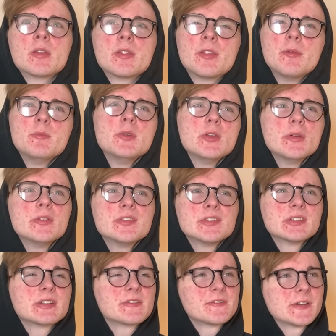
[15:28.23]
The
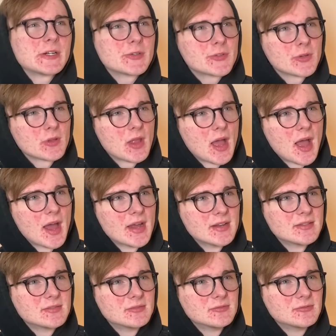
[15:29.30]
music felt a lot
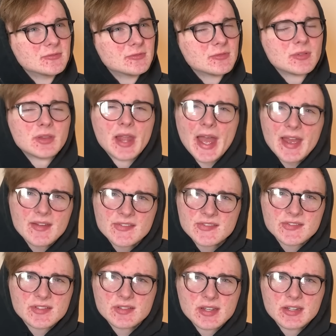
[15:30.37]

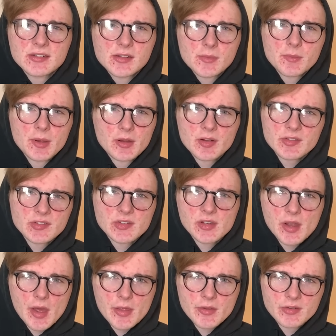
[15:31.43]
less in comparison
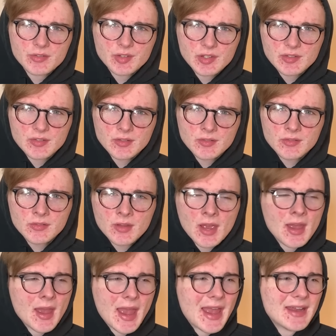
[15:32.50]
to other seasons,
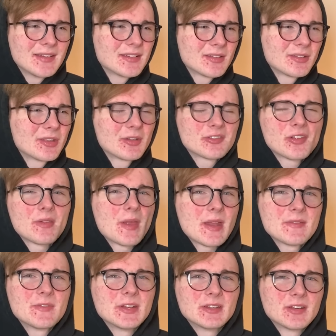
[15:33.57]
and there's a lot
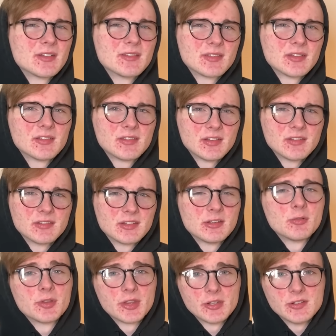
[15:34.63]
of inconsistency
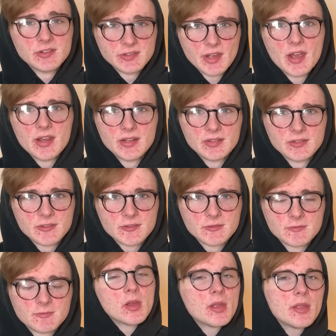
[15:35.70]
with the designs.
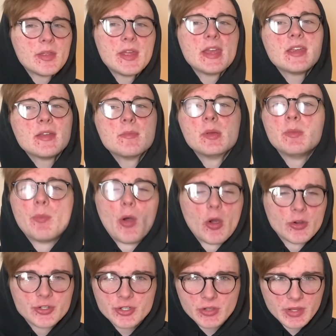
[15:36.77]
They can be
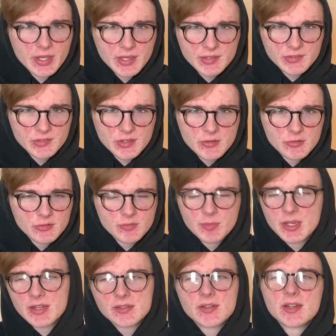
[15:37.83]
partially excused
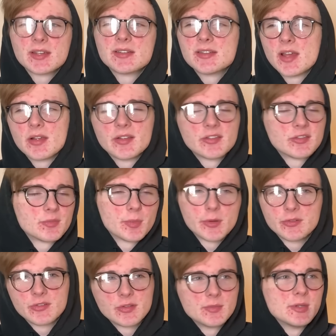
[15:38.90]
because I can tell it's
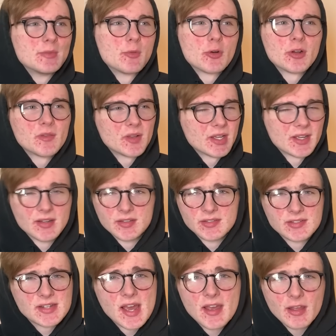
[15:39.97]
supposed to be more of like a
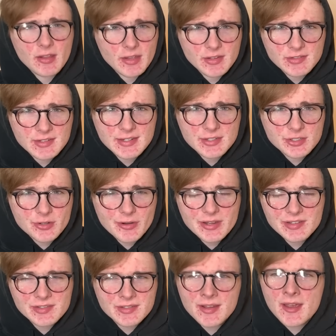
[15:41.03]
stylistic
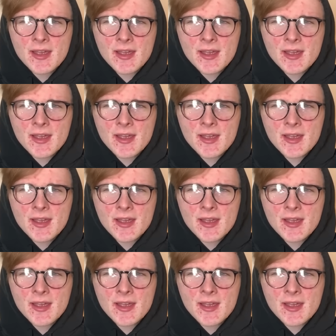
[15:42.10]
choice,